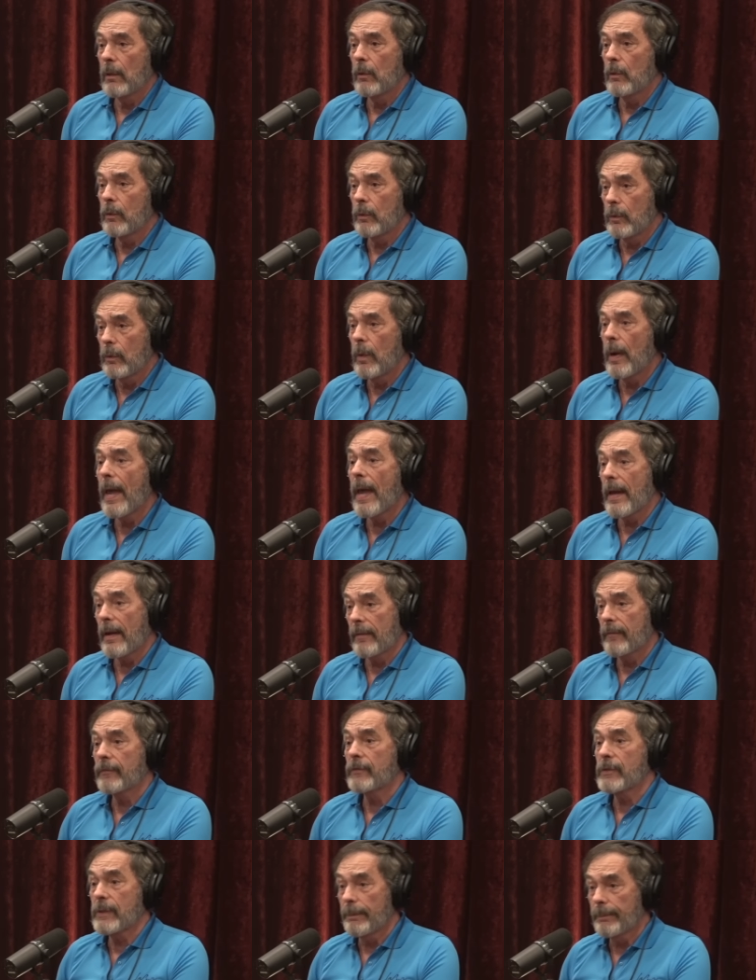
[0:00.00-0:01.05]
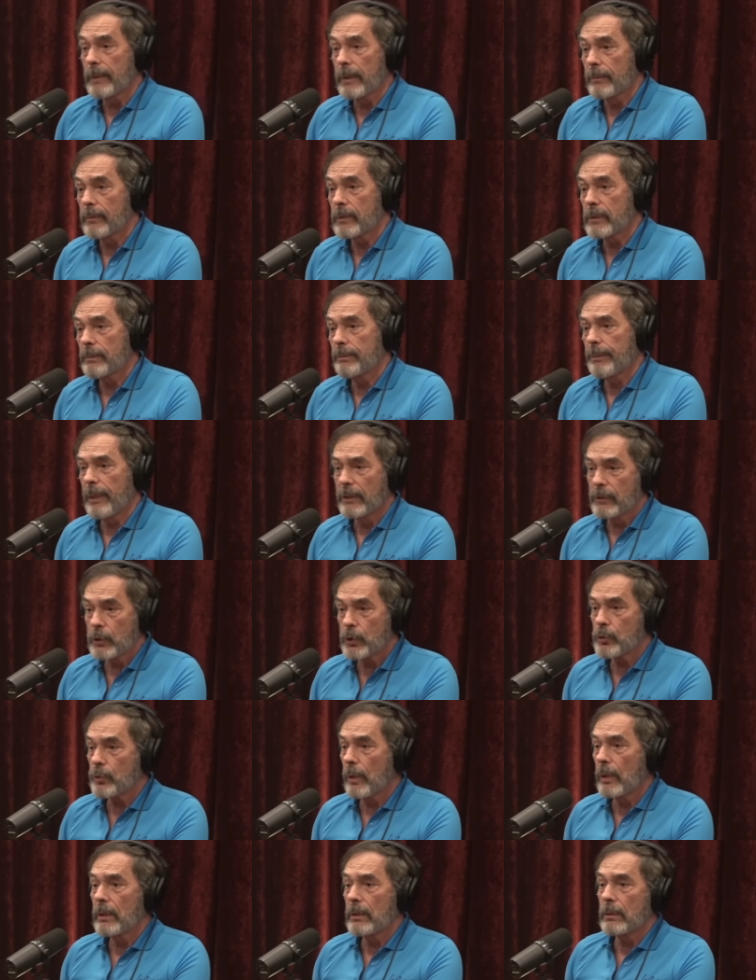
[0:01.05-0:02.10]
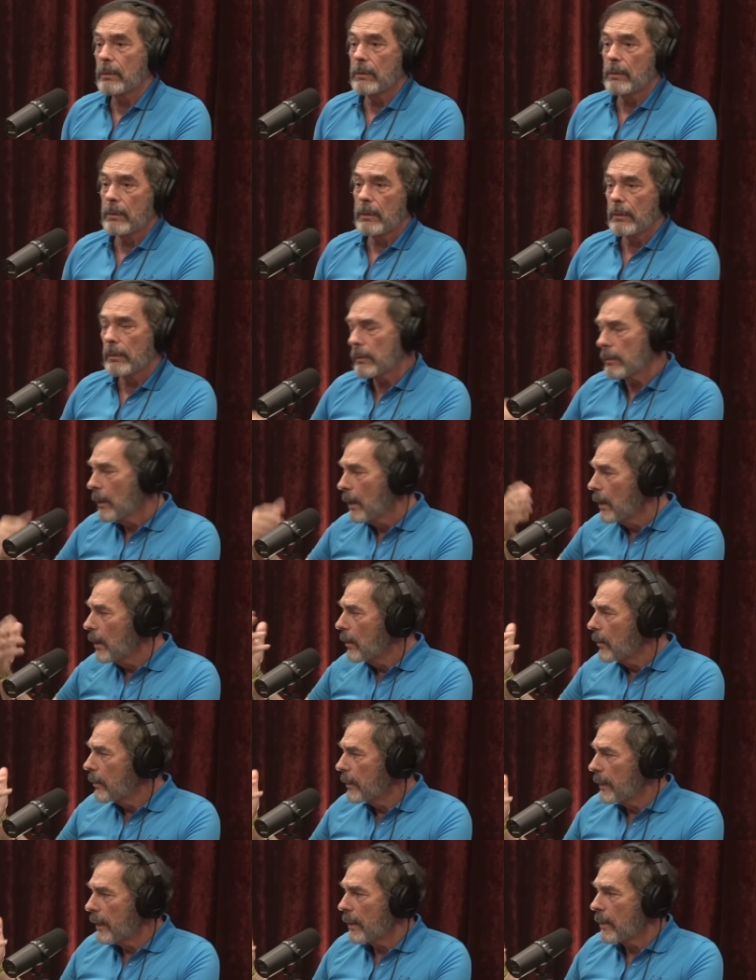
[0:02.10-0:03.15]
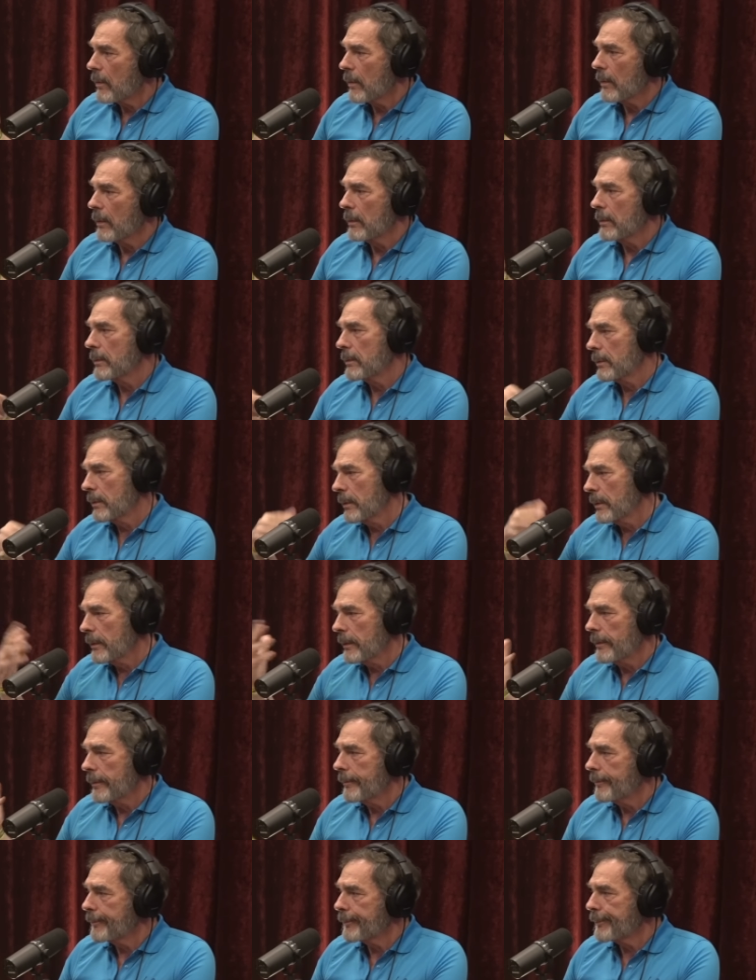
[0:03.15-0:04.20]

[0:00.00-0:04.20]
who have symptoms, punch drunk, or what do they call it, uh,